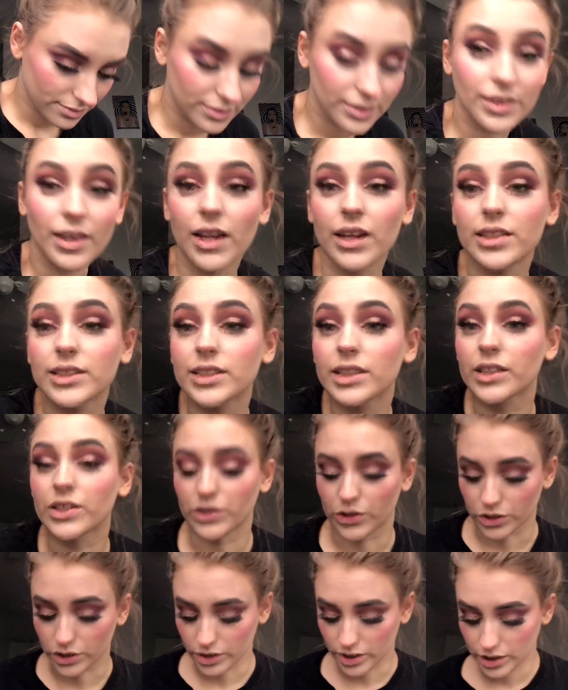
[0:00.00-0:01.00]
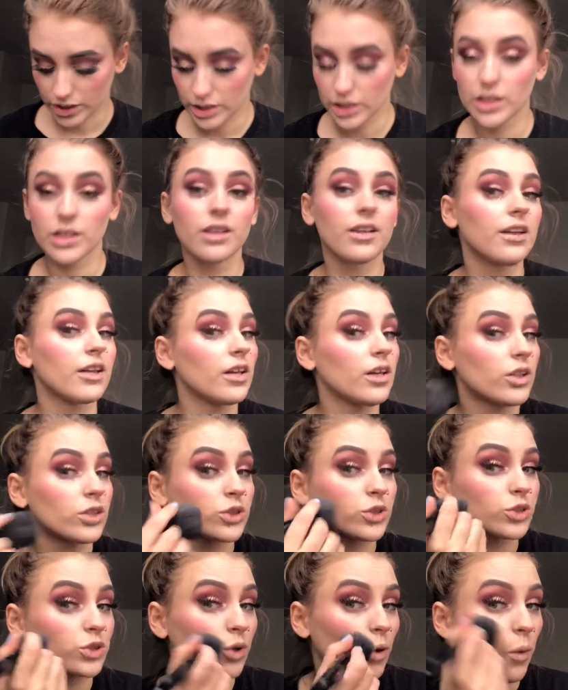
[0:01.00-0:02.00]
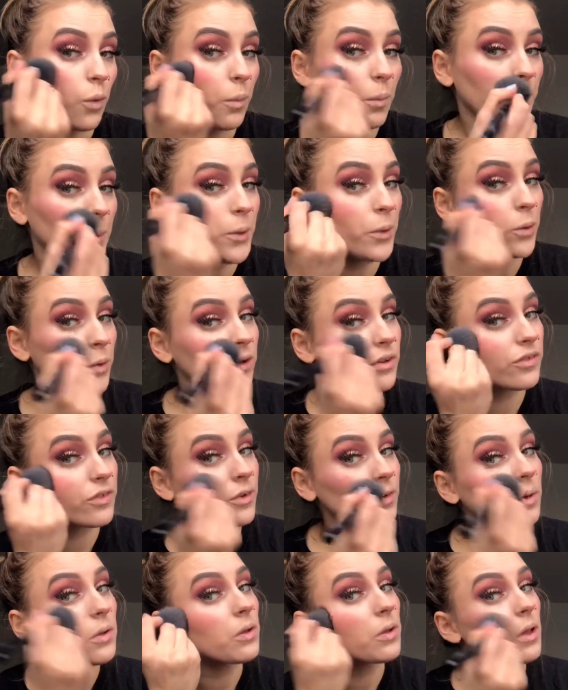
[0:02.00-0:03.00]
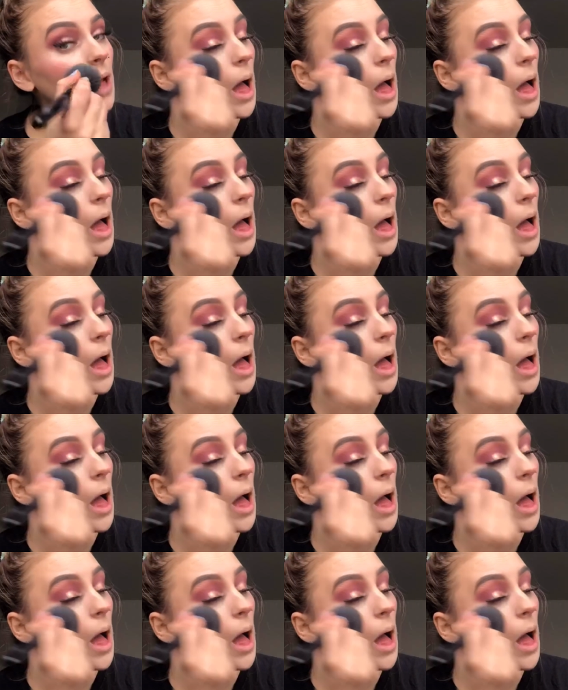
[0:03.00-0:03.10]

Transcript: that is literally so beautiful.